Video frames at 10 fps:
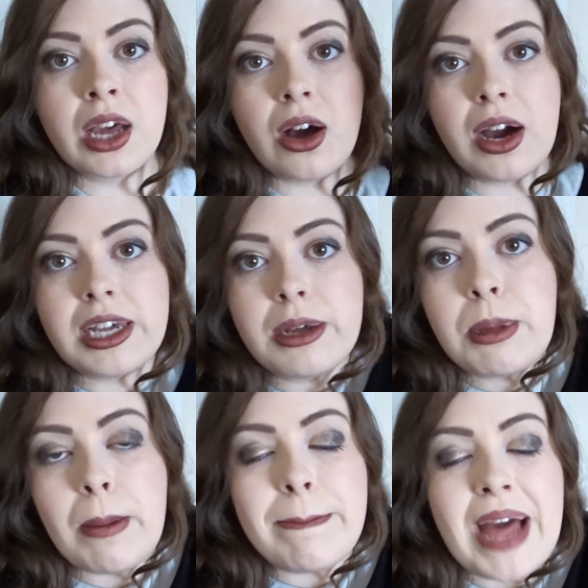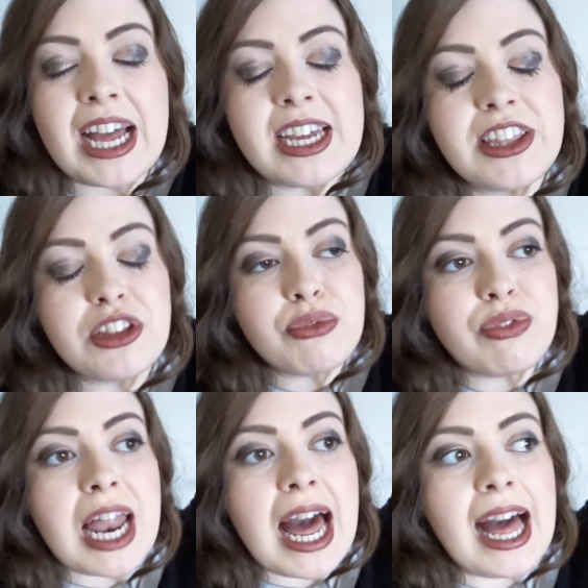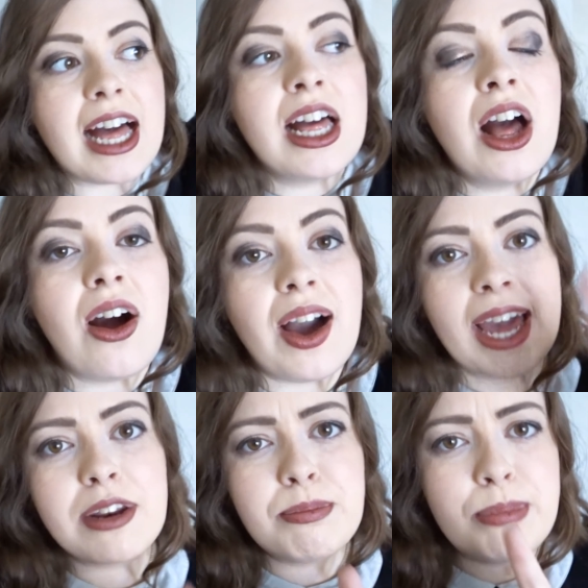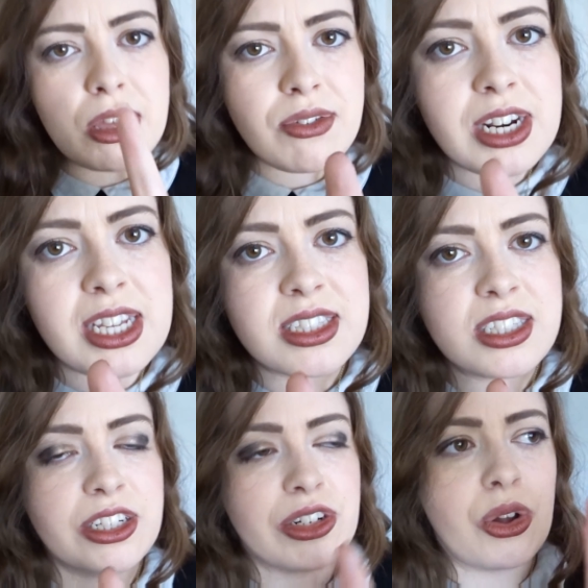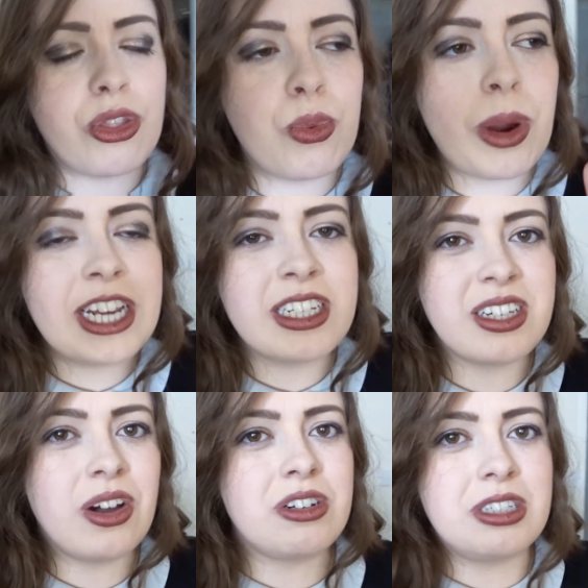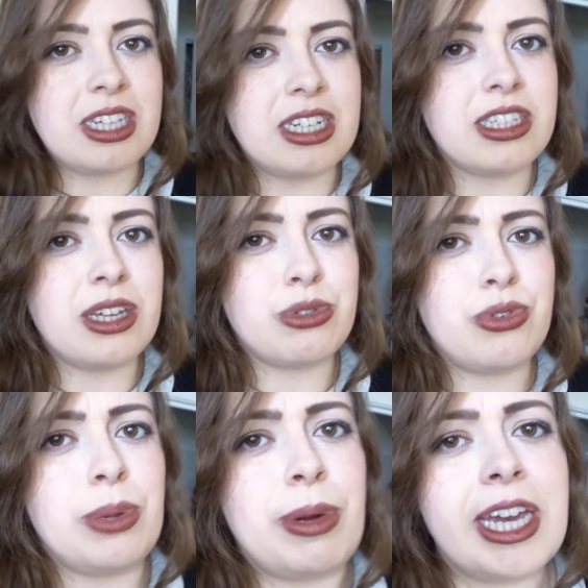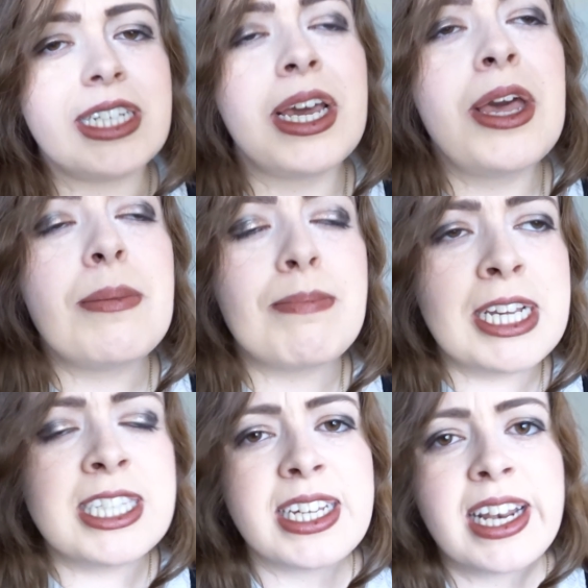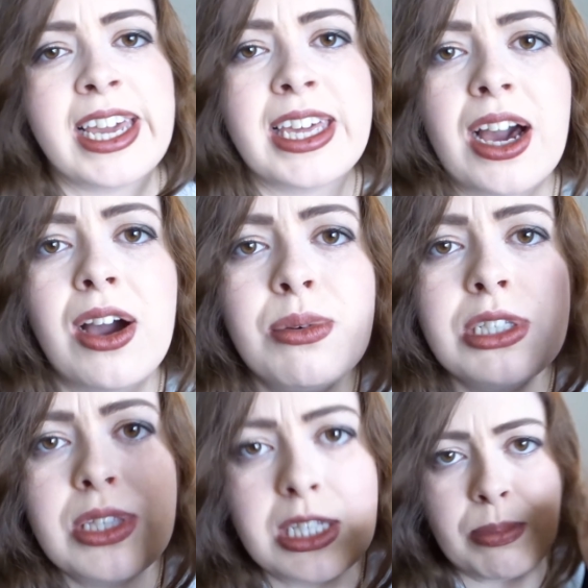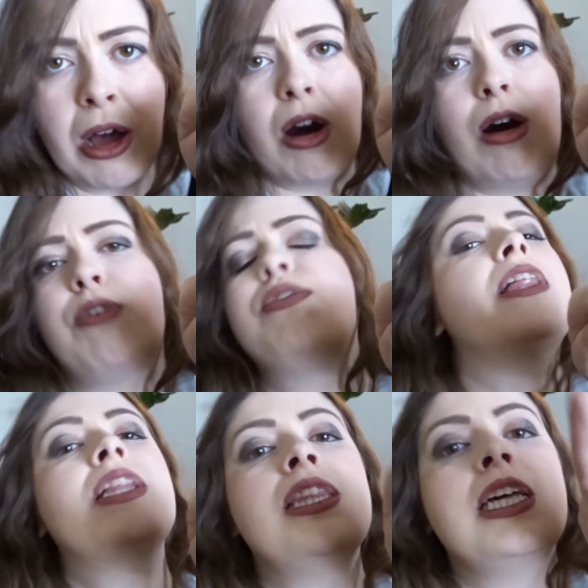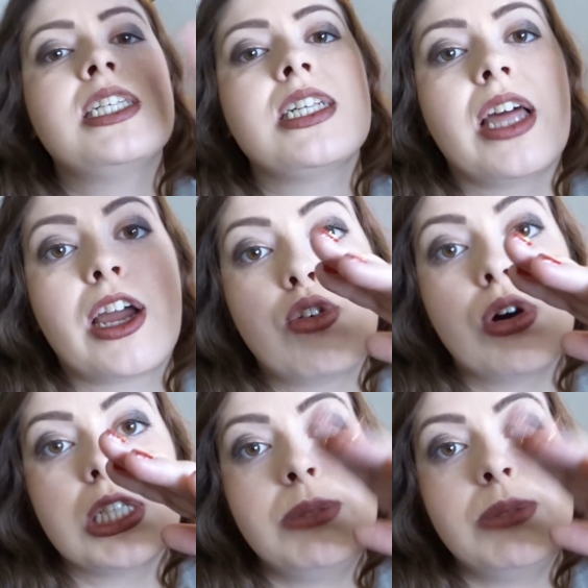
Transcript: I am back in the flat. I had a bit of an incident on the way to the garden centre that was really weird. Basically, I was on this path, and then there's like a grassy